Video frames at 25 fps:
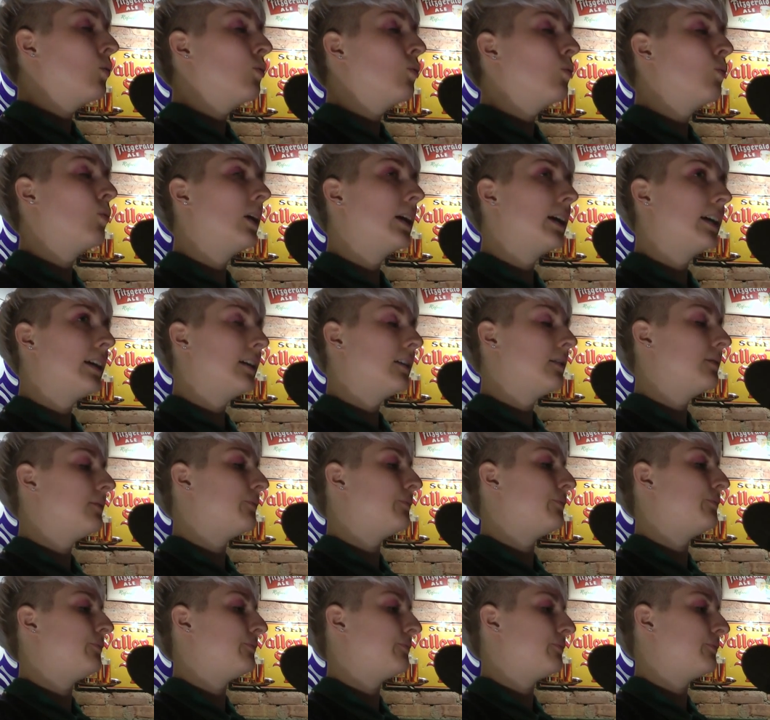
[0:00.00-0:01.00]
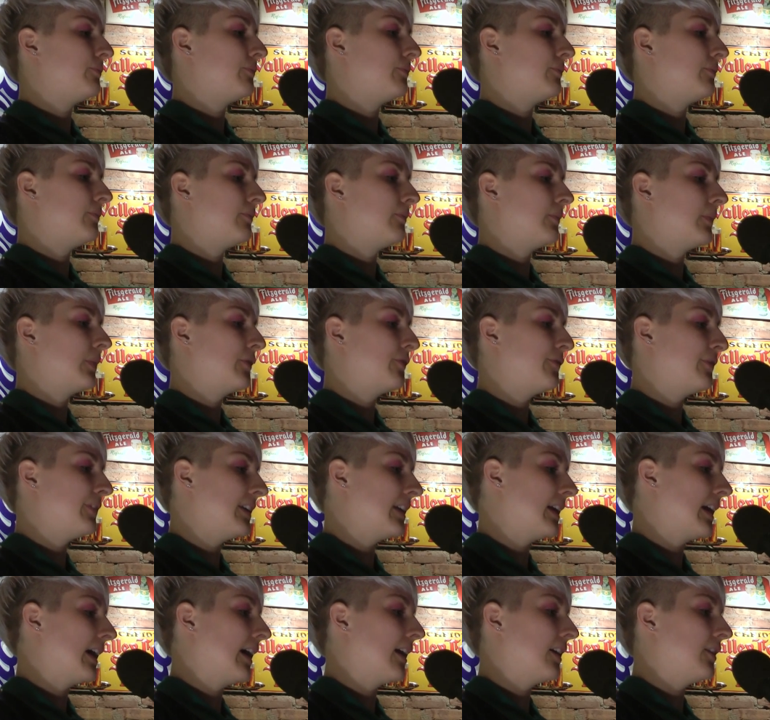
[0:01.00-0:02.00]
Well, my
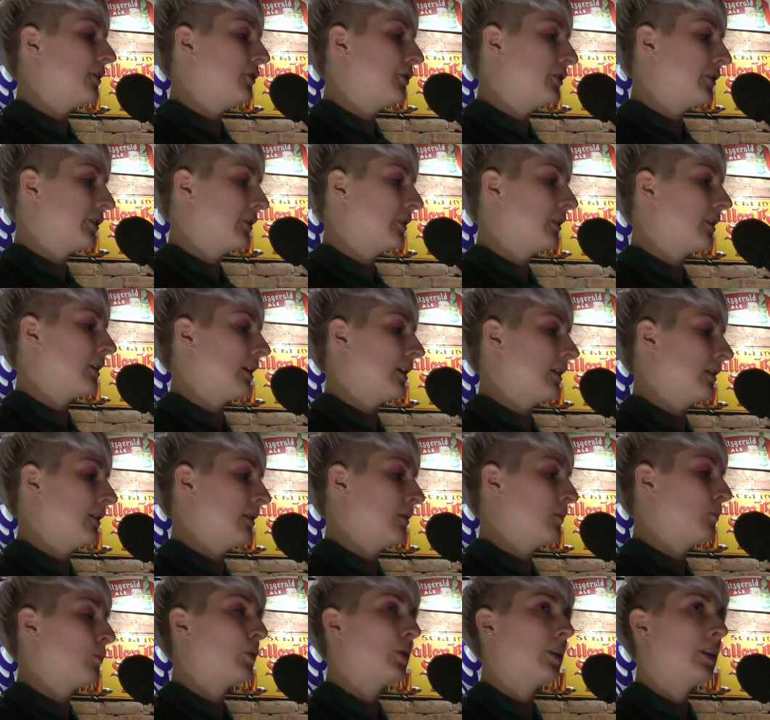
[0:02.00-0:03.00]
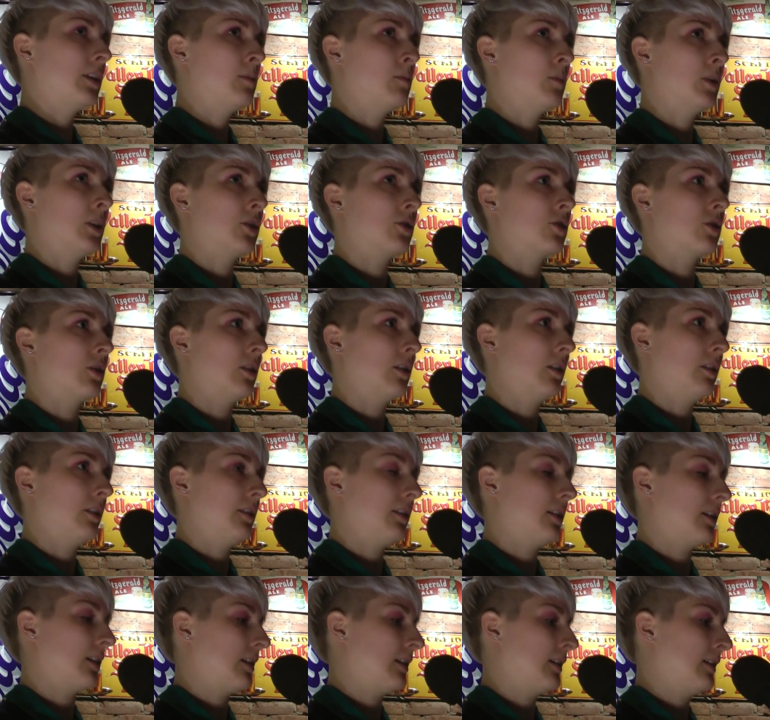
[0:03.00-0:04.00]
feet had dirt on them pretty much all the
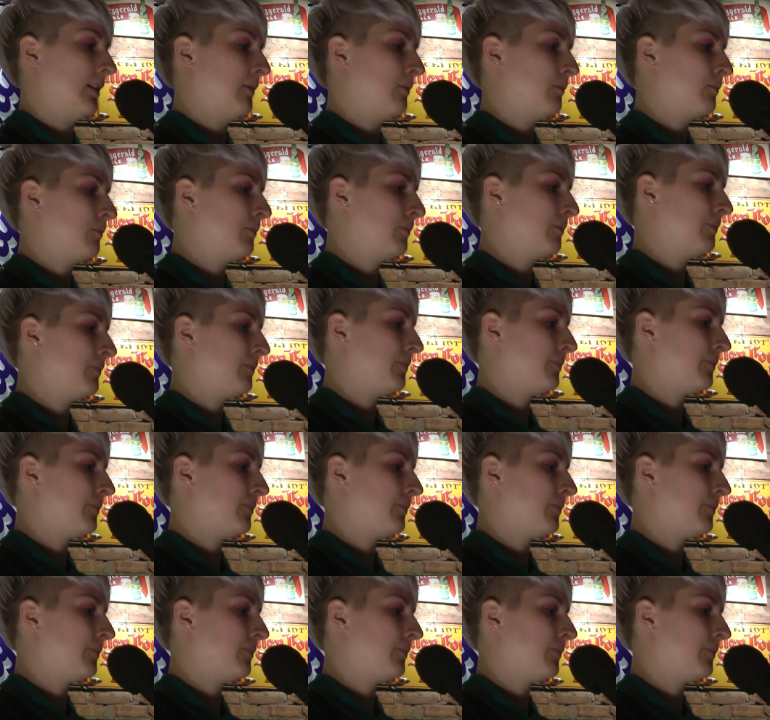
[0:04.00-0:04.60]
time.